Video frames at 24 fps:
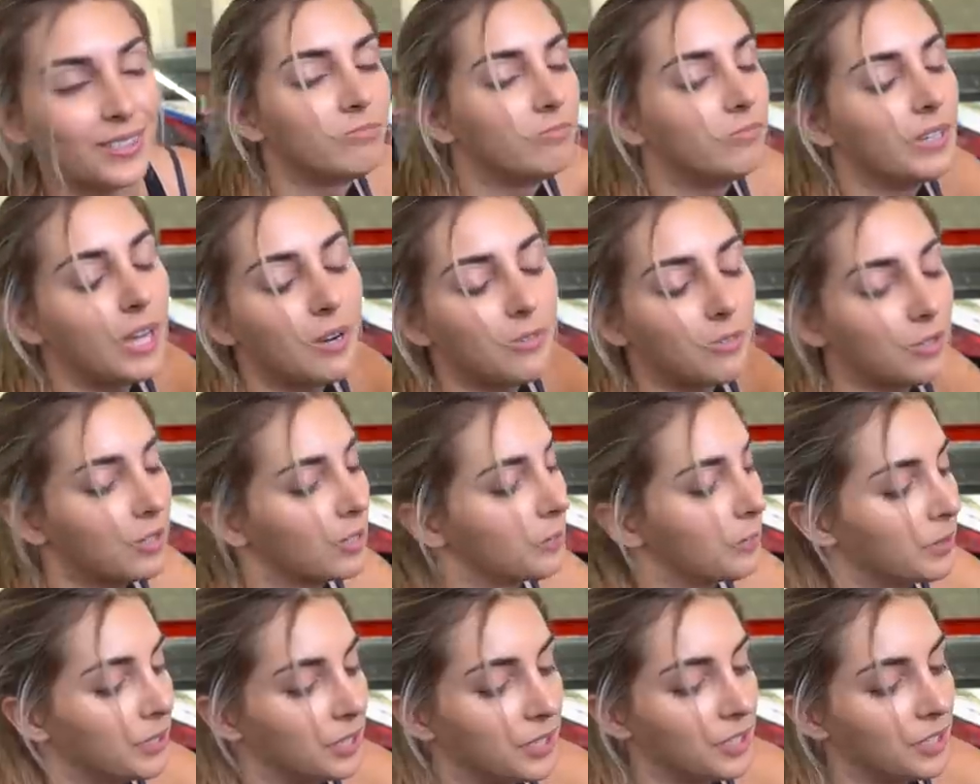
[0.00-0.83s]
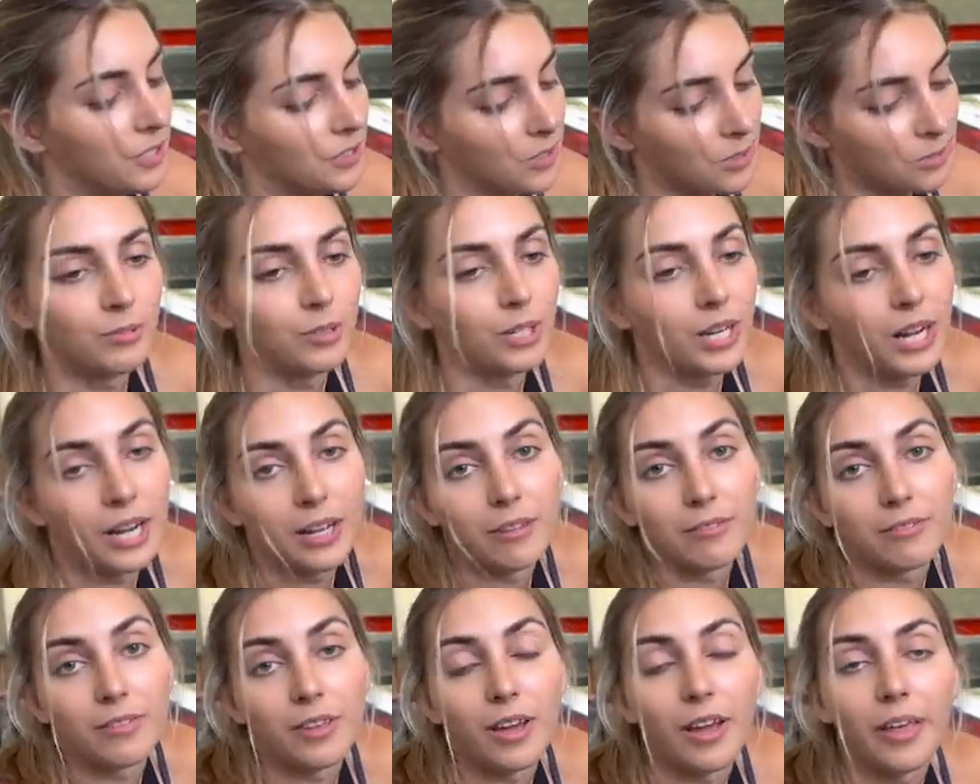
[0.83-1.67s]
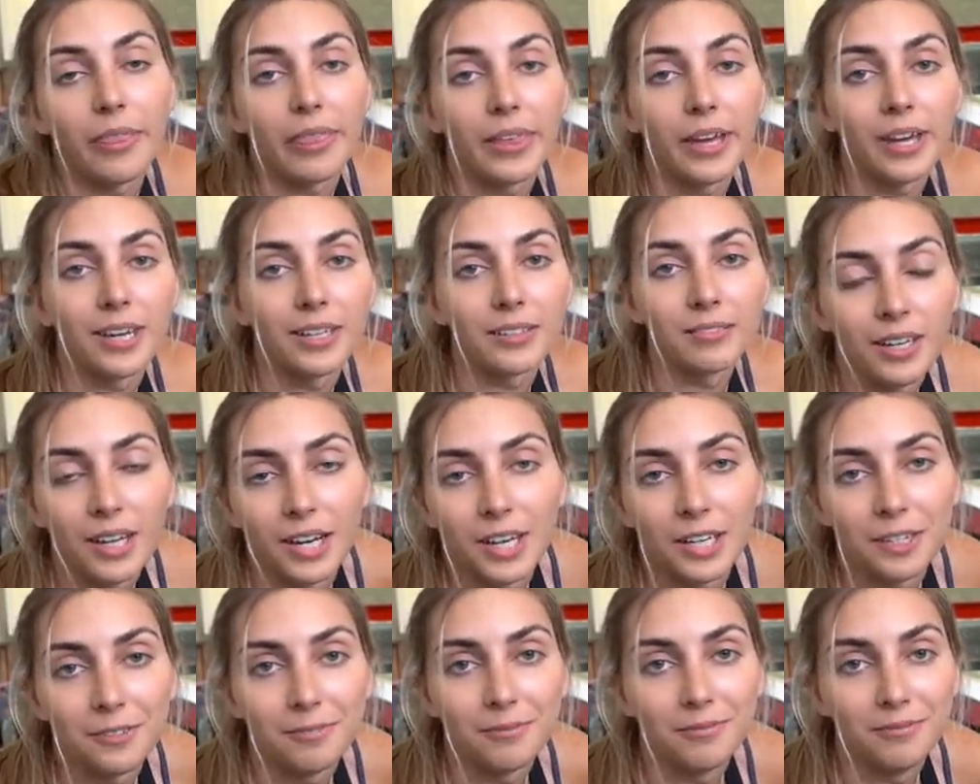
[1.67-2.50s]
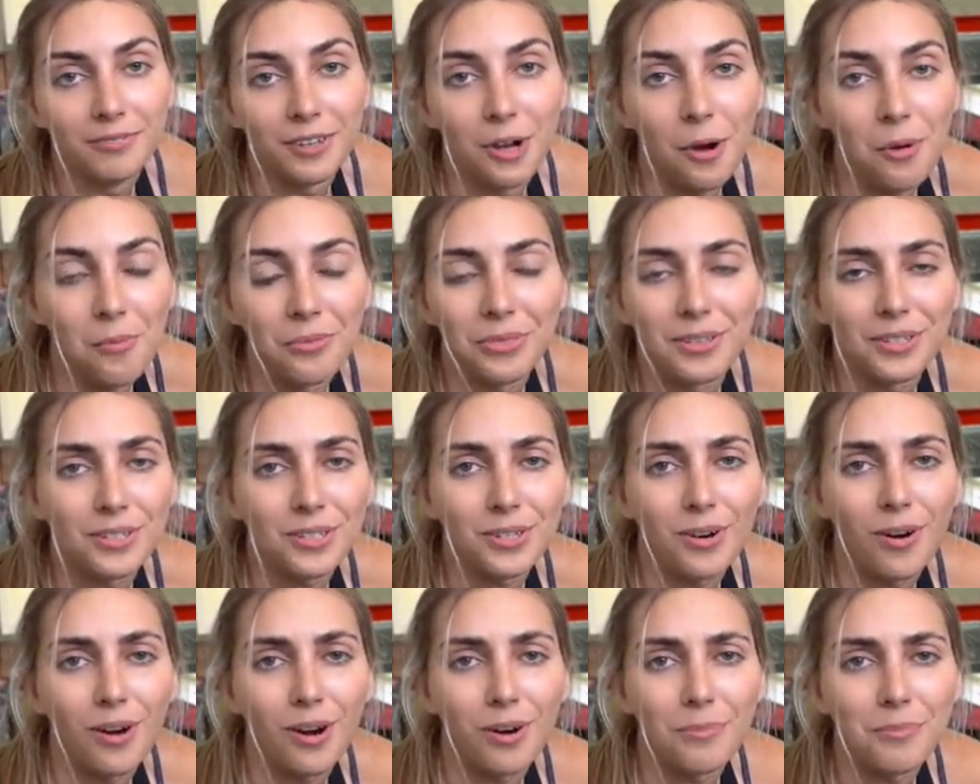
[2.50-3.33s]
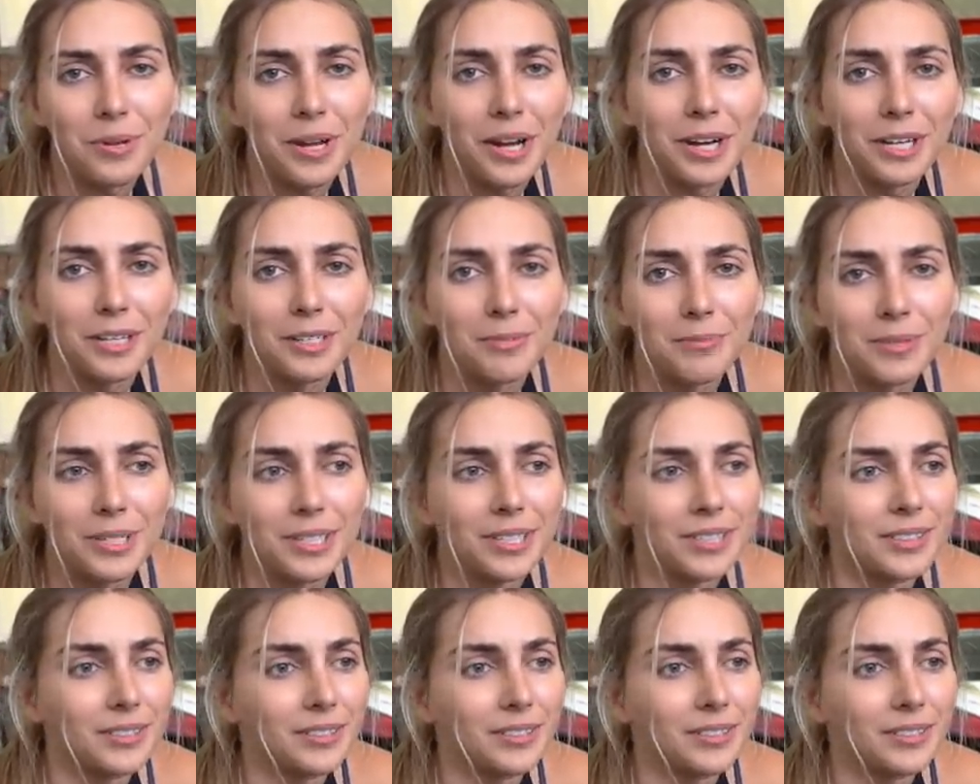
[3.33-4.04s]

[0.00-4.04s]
Never in a million years would I have thought that I'd own this car behind me.